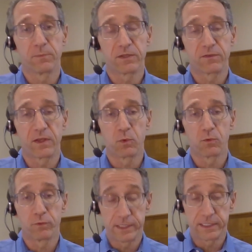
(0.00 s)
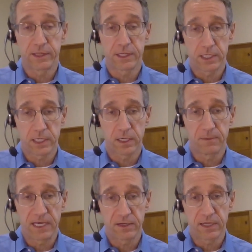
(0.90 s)
because they were really thinking
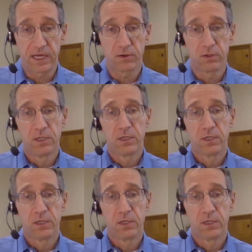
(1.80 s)
about how